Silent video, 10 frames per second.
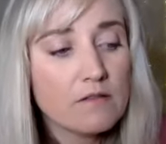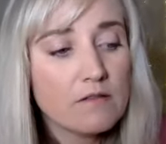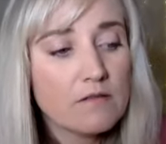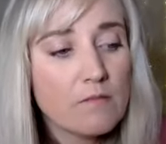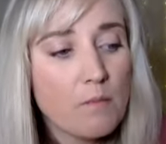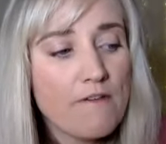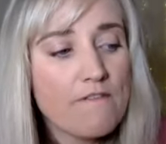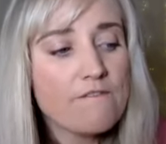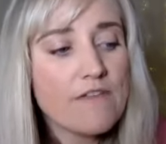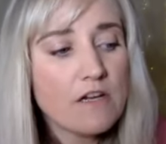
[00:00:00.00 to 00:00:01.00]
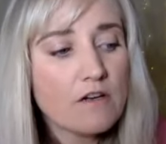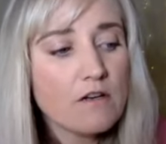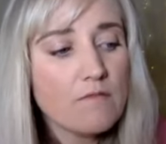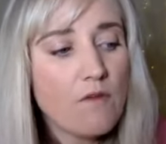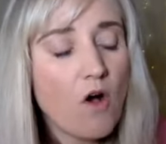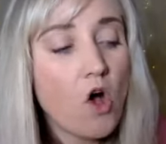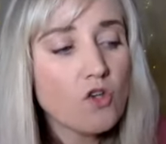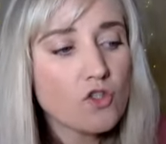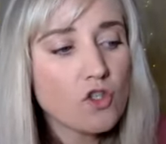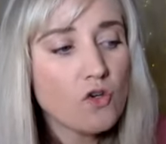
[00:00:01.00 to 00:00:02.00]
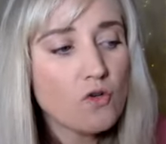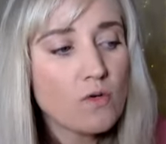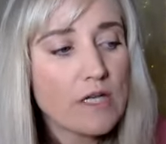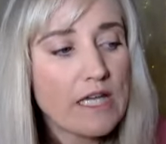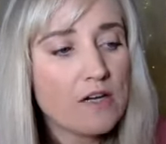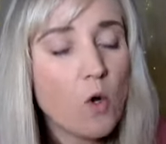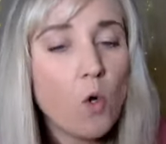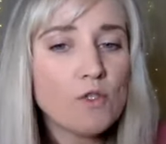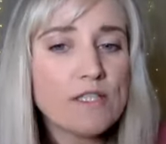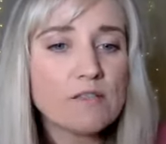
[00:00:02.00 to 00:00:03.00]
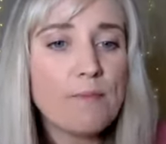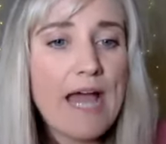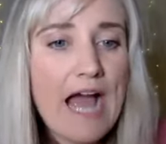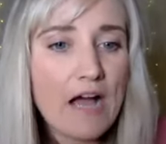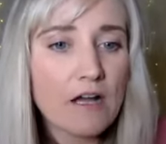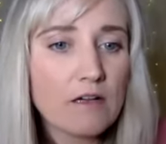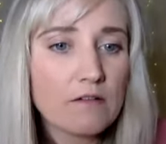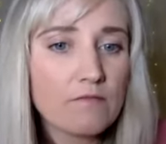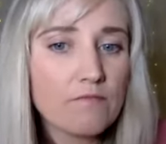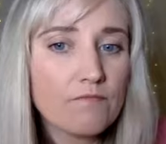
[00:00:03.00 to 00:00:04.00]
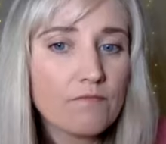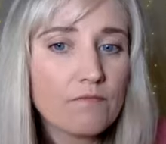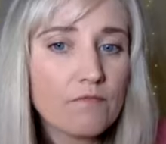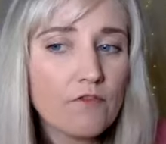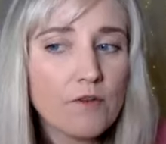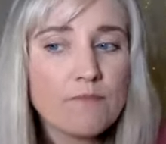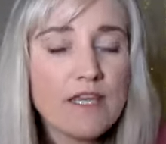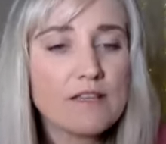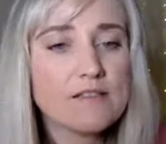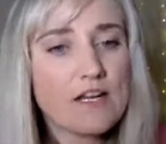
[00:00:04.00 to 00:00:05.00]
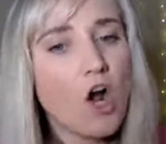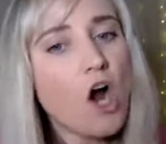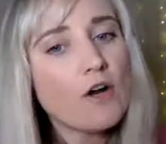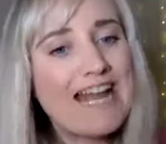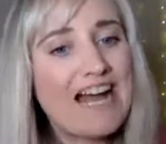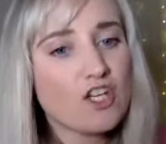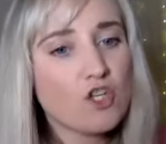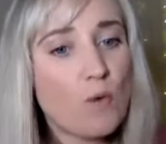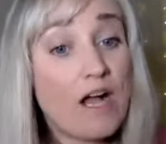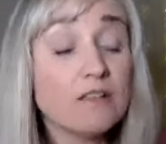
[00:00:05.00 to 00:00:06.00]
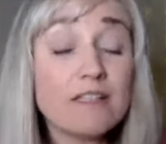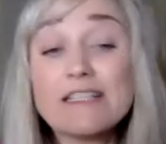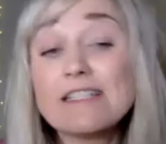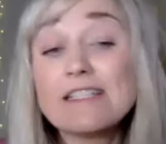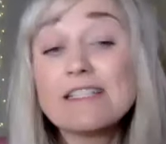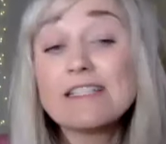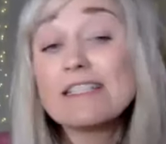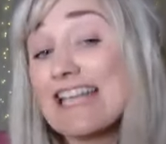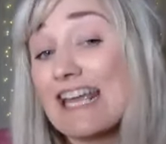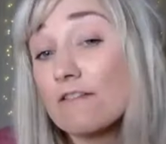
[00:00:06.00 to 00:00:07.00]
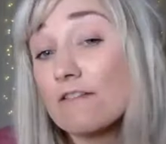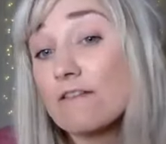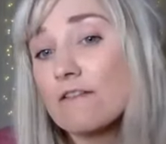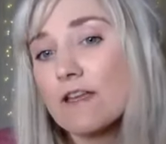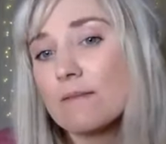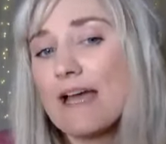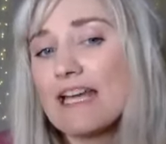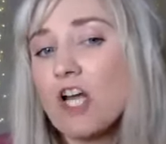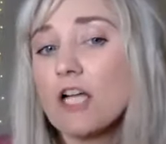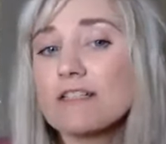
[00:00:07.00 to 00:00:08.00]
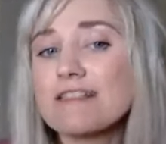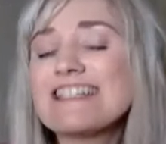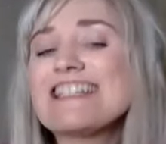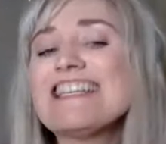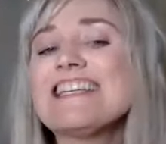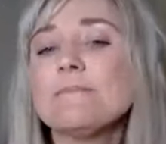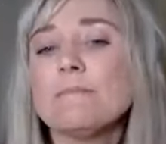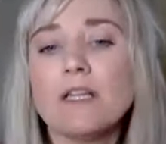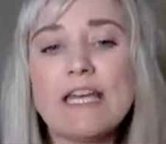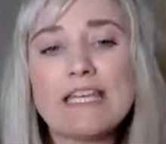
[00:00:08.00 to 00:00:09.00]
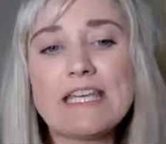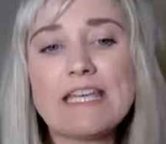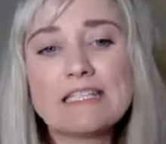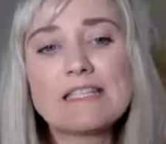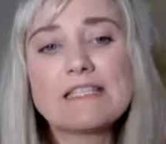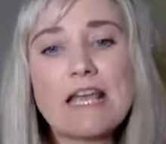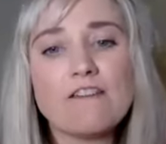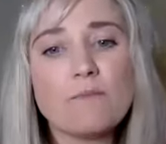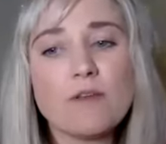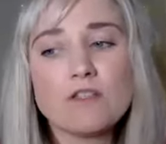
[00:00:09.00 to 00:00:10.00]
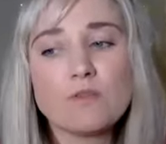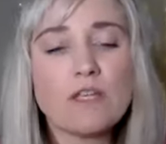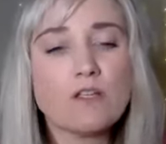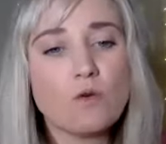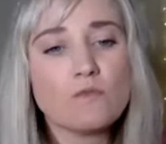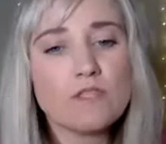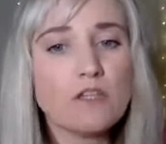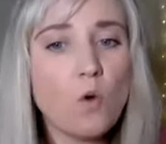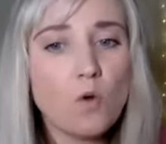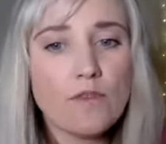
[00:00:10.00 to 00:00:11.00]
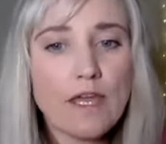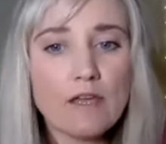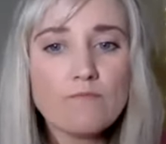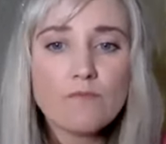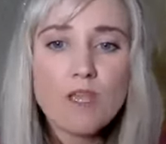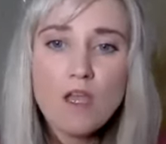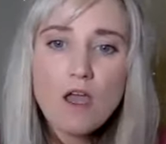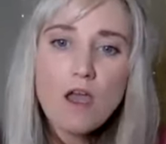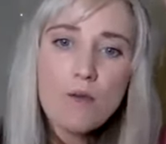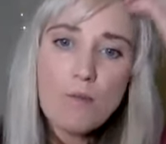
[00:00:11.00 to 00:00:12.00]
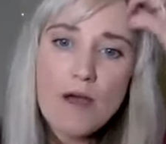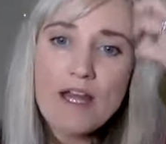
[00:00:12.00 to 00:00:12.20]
But fear also can hold us back from things that are in actuality safe. It might not seem like it's safe because we don't see the whole thing, but